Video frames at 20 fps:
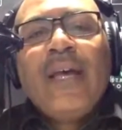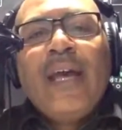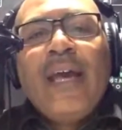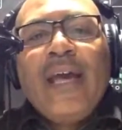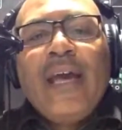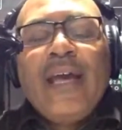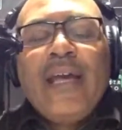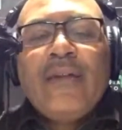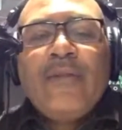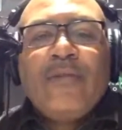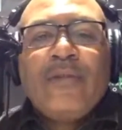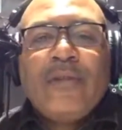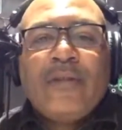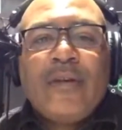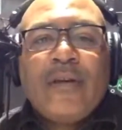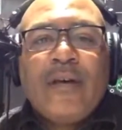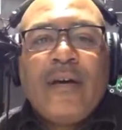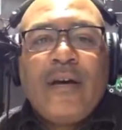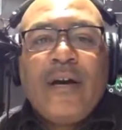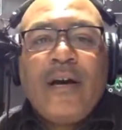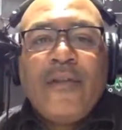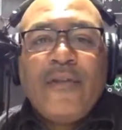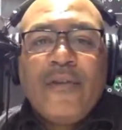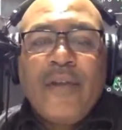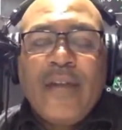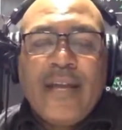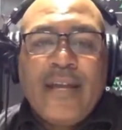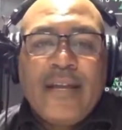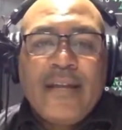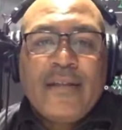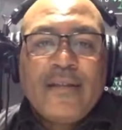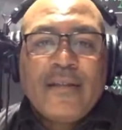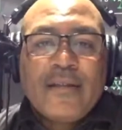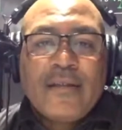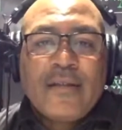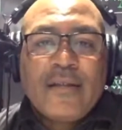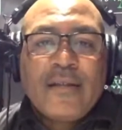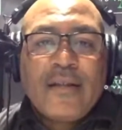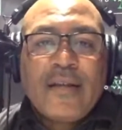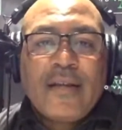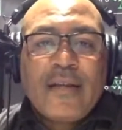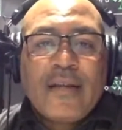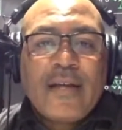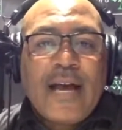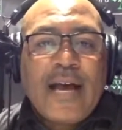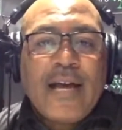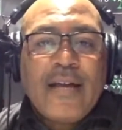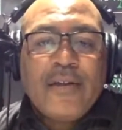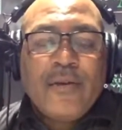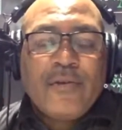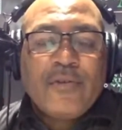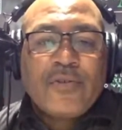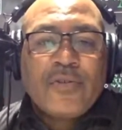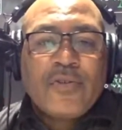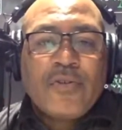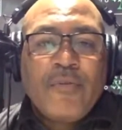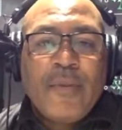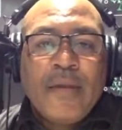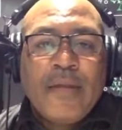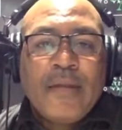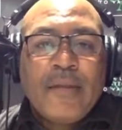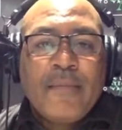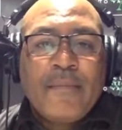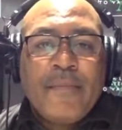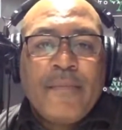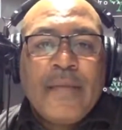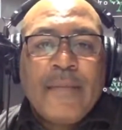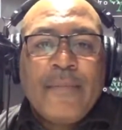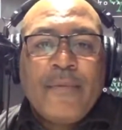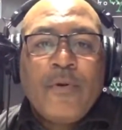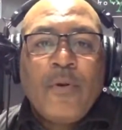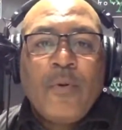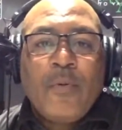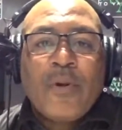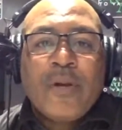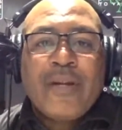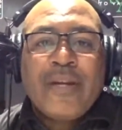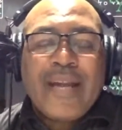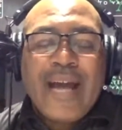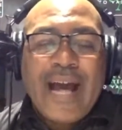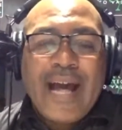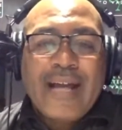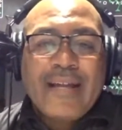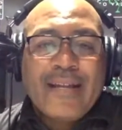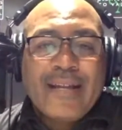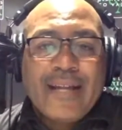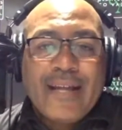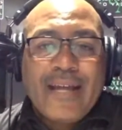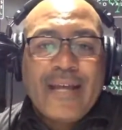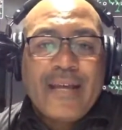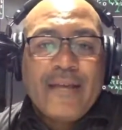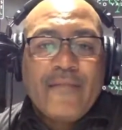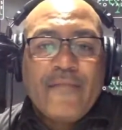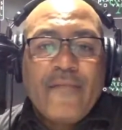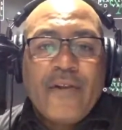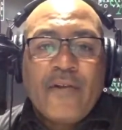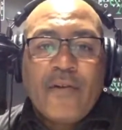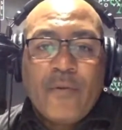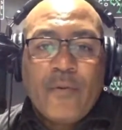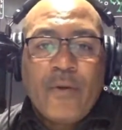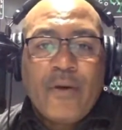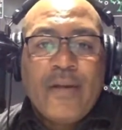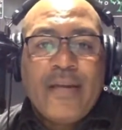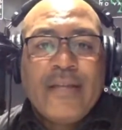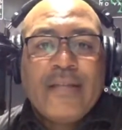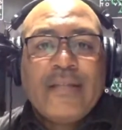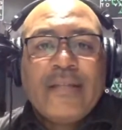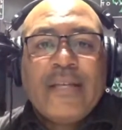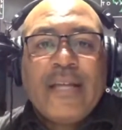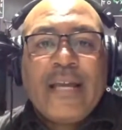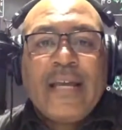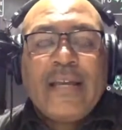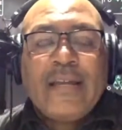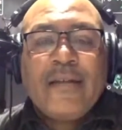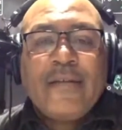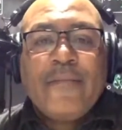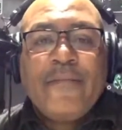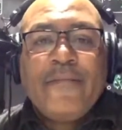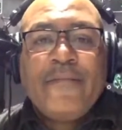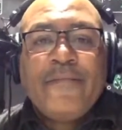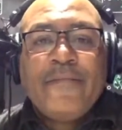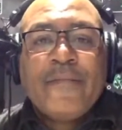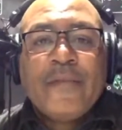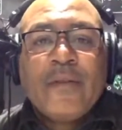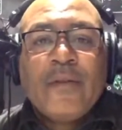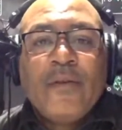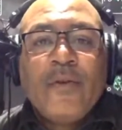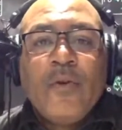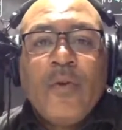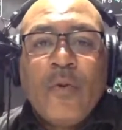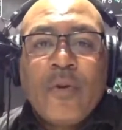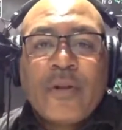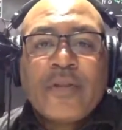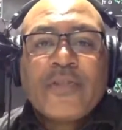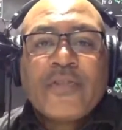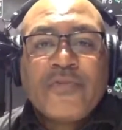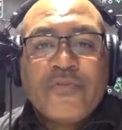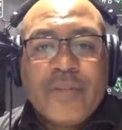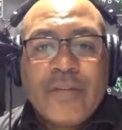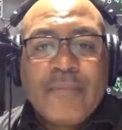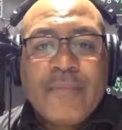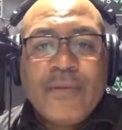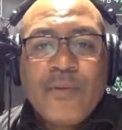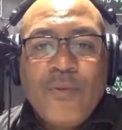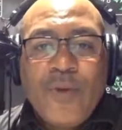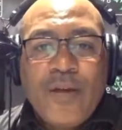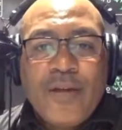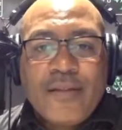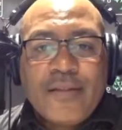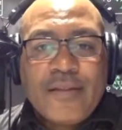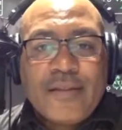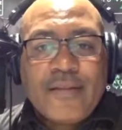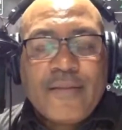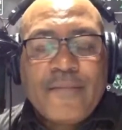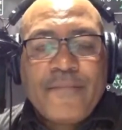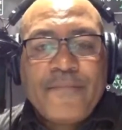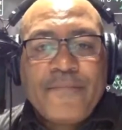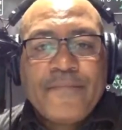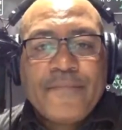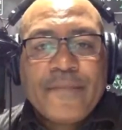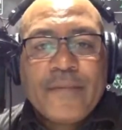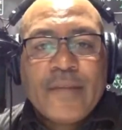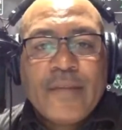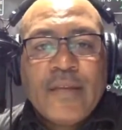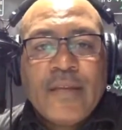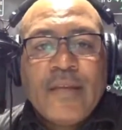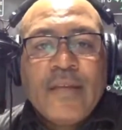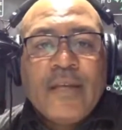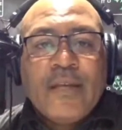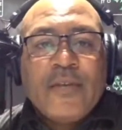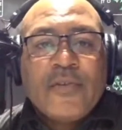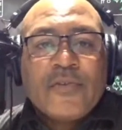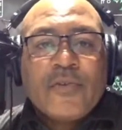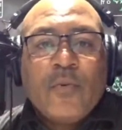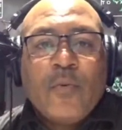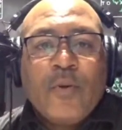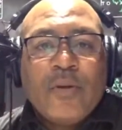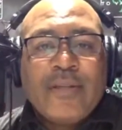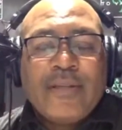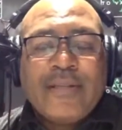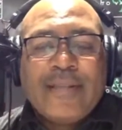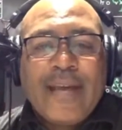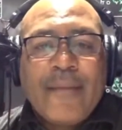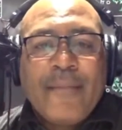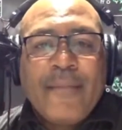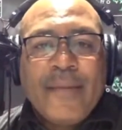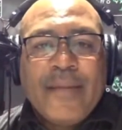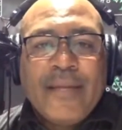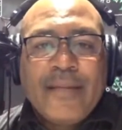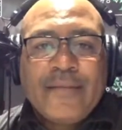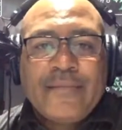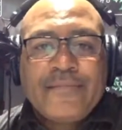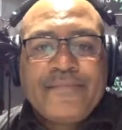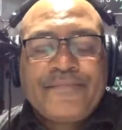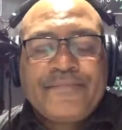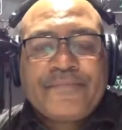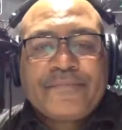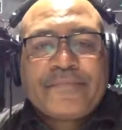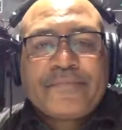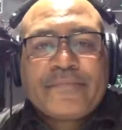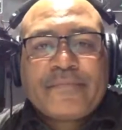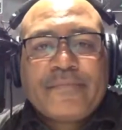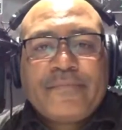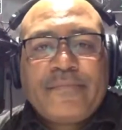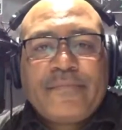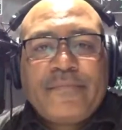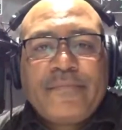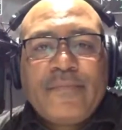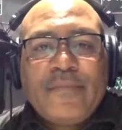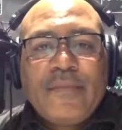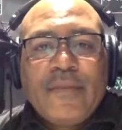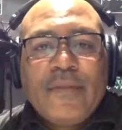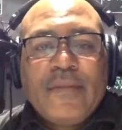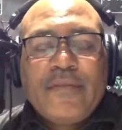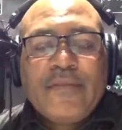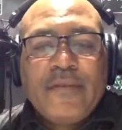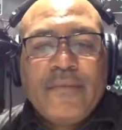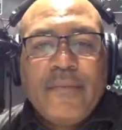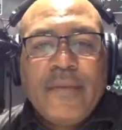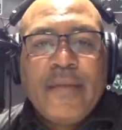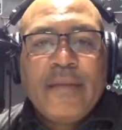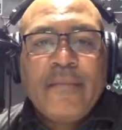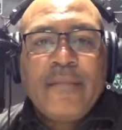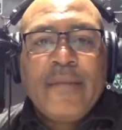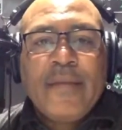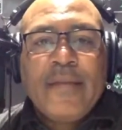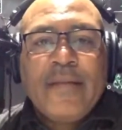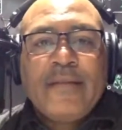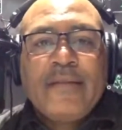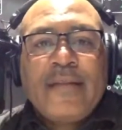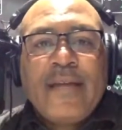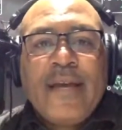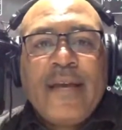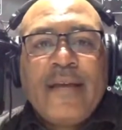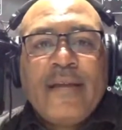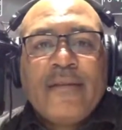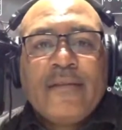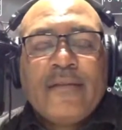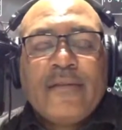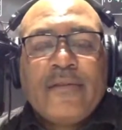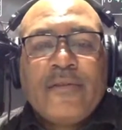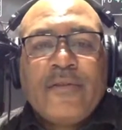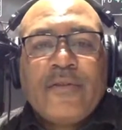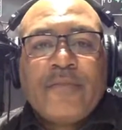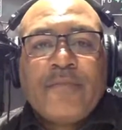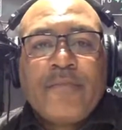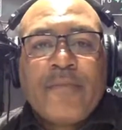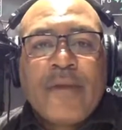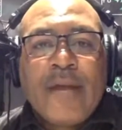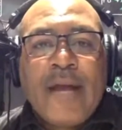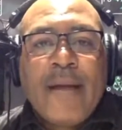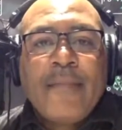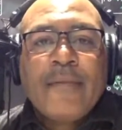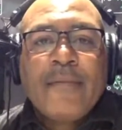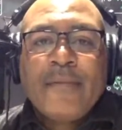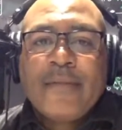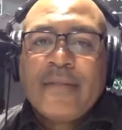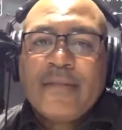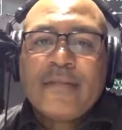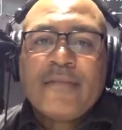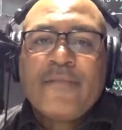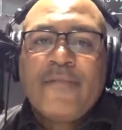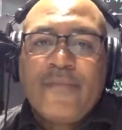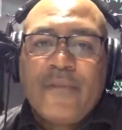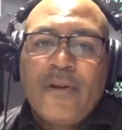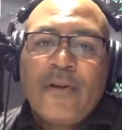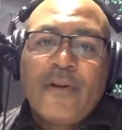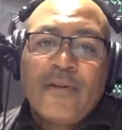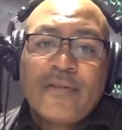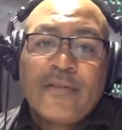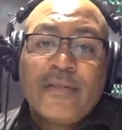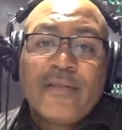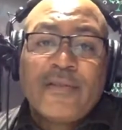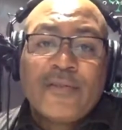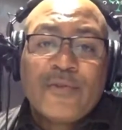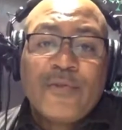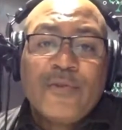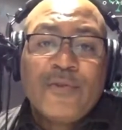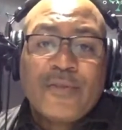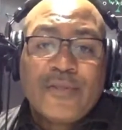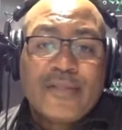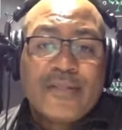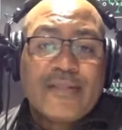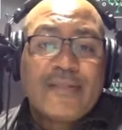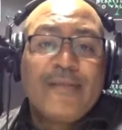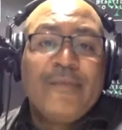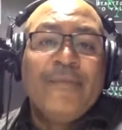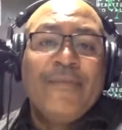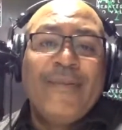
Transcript: And on the other hand, I know so many people who are not very well educated, who are extremely wealthy. So what does that mean? To me, it means that there's probably some flaws in the school system.